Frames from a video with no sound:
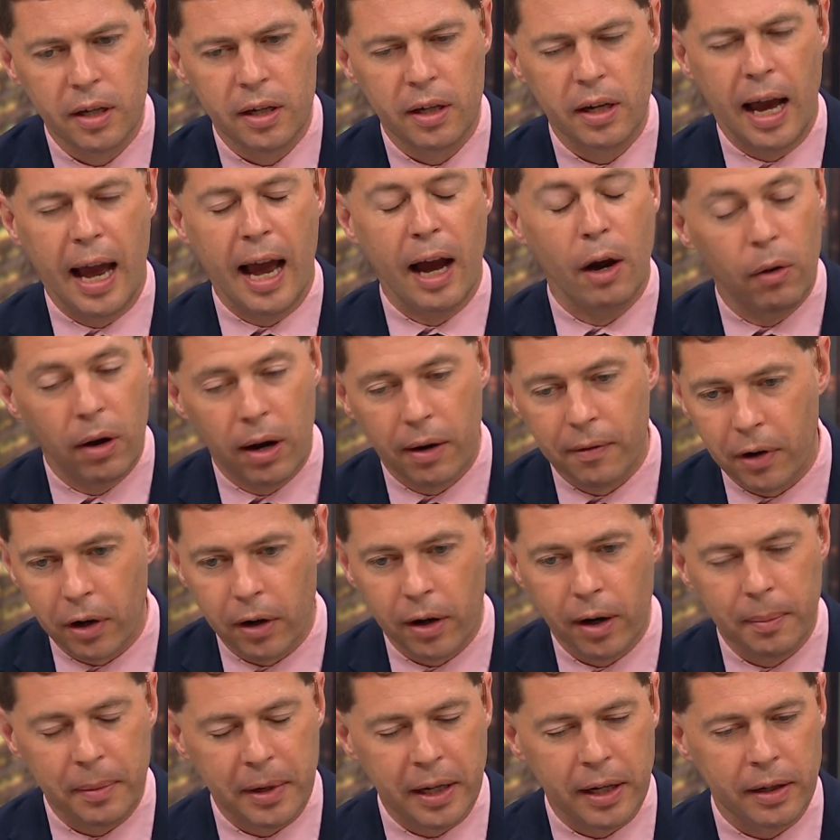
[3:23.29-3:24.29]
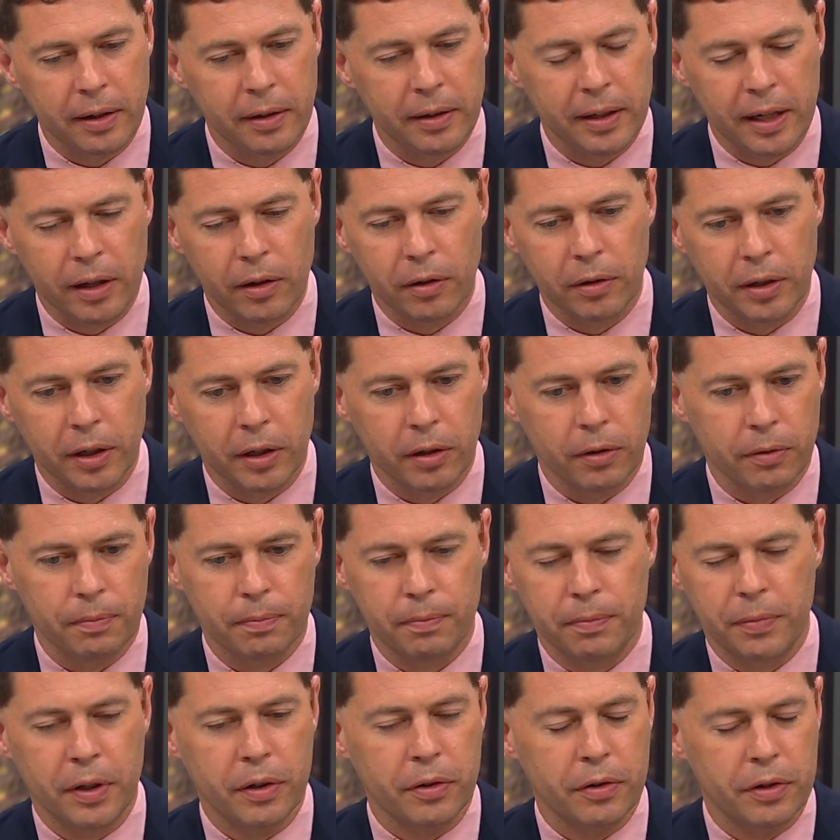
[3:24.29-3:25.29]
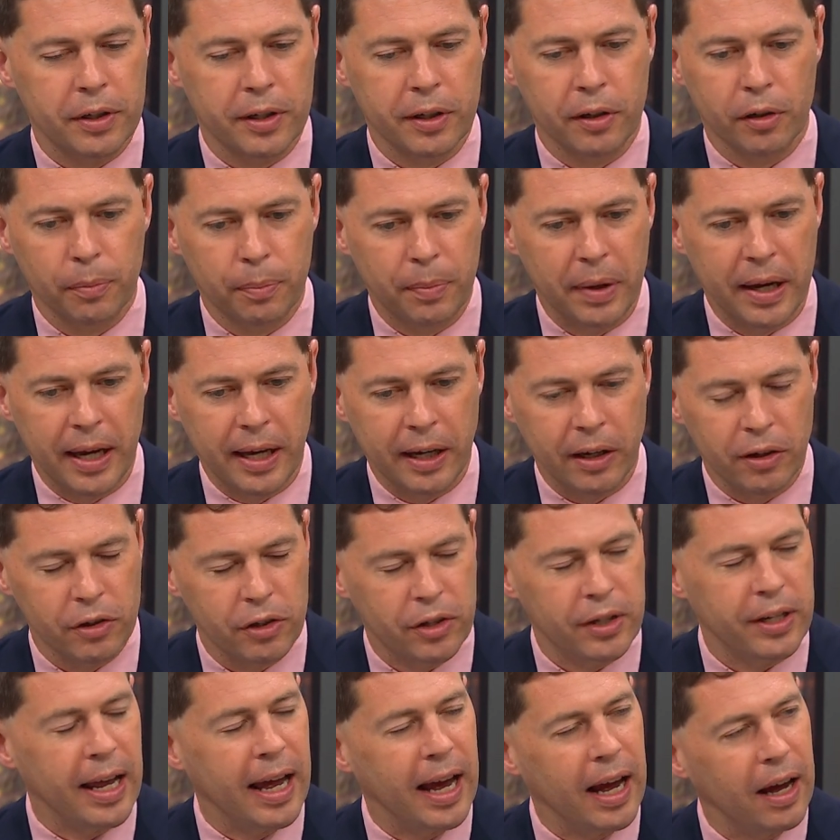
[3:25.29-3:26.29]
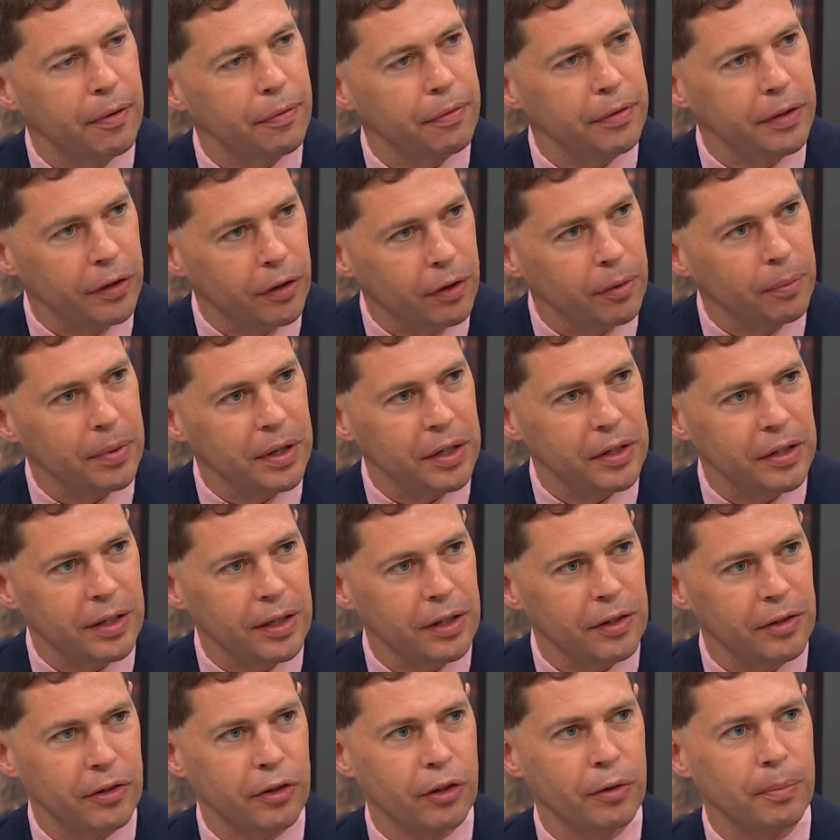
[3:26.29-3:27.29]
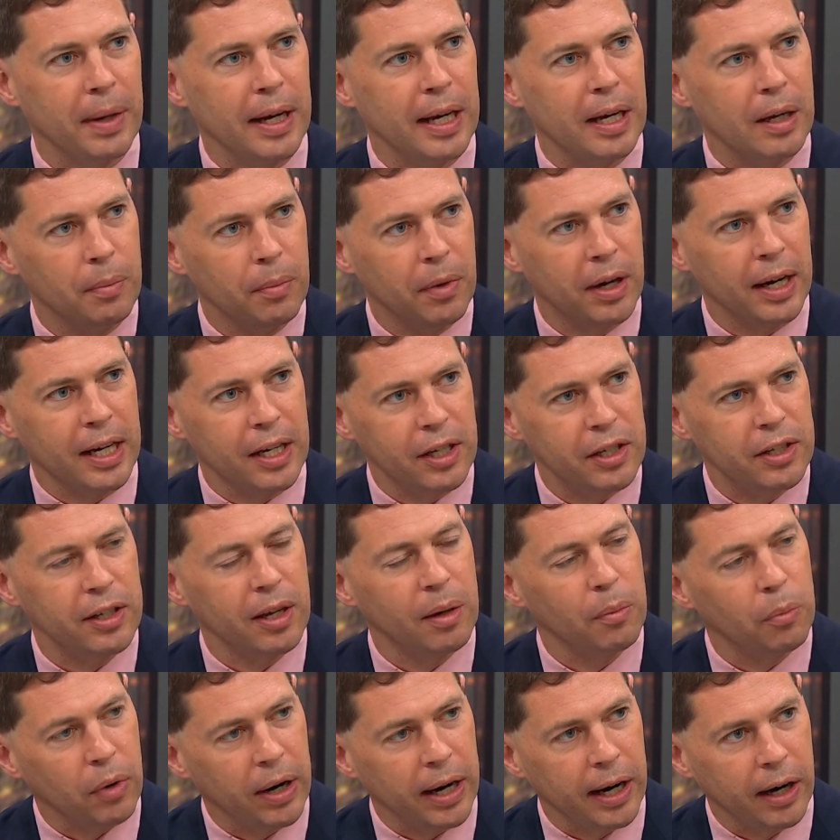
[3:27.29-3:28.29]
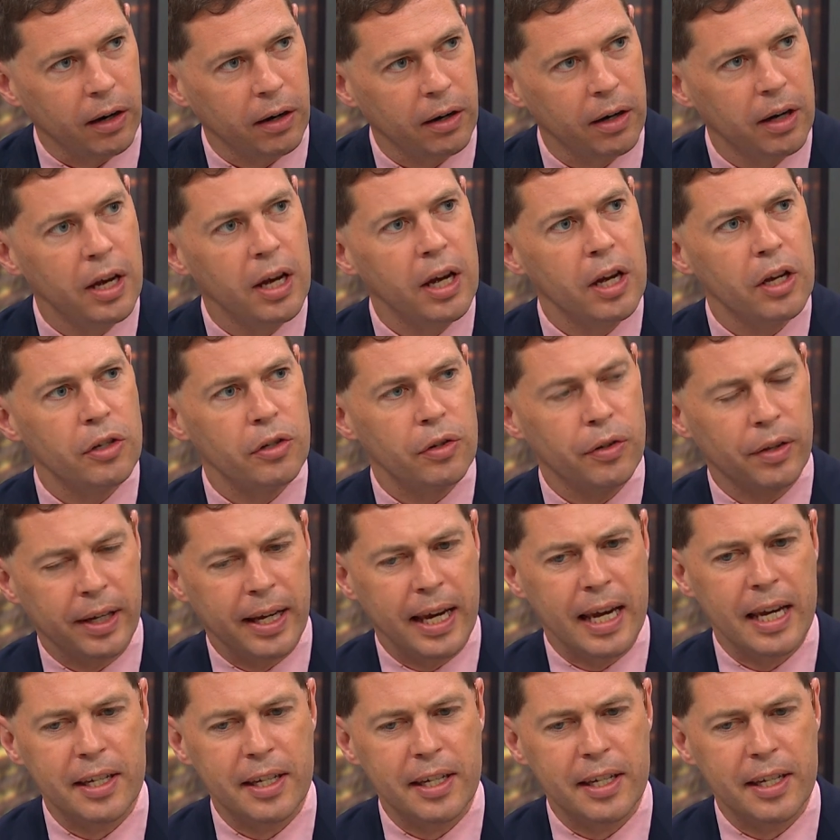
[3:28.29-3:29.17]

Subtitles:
Mm-hmm. However, I mean, you know, you're still paying your staff, you're in business, so you're making money somewhere. So in the